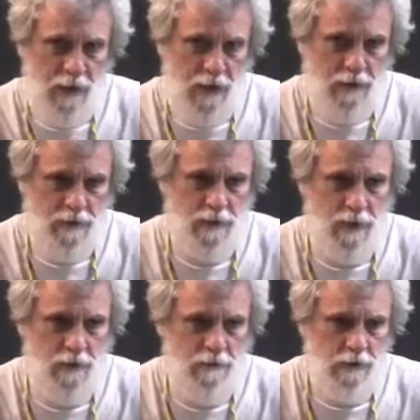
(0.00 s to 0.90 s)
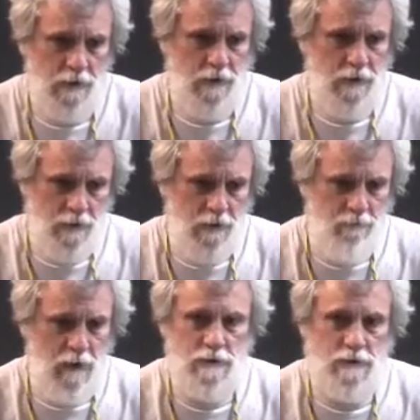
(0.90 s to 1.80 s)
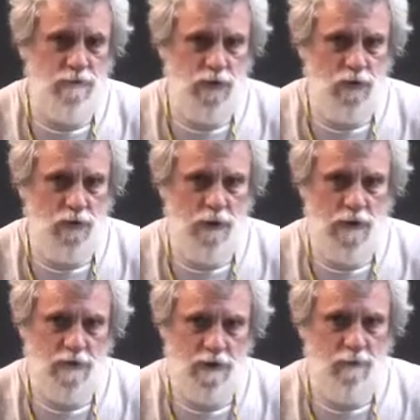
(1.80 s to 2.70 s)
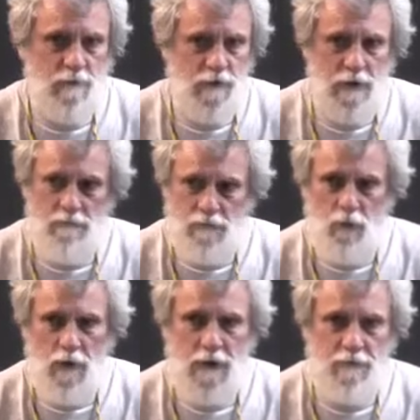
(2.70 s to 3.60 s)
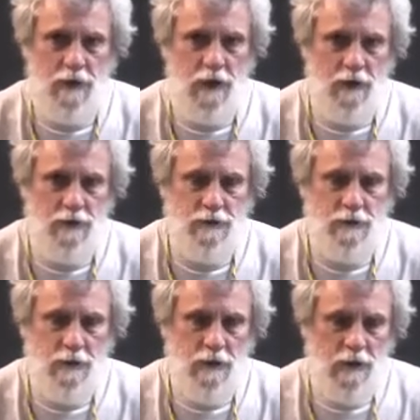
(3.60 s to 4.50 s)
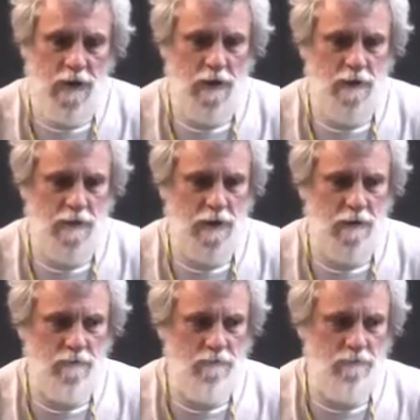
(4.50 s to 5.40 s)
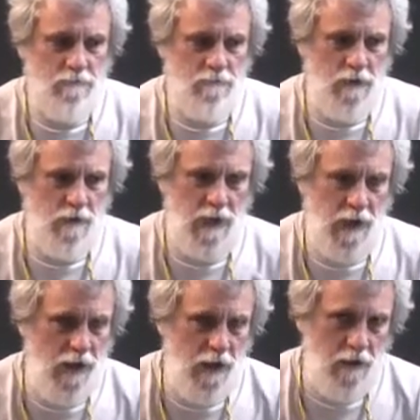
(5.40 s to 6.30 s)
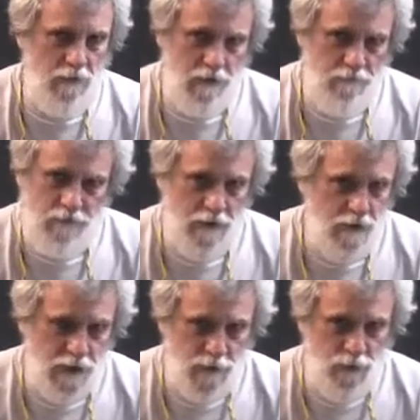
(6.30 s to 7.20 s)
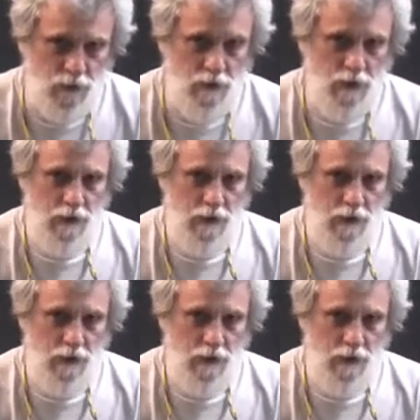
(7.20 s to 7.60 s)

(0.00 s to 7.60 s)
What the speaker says: and so it must absorb some of the weight of that energy. And so no matter how infinitesimal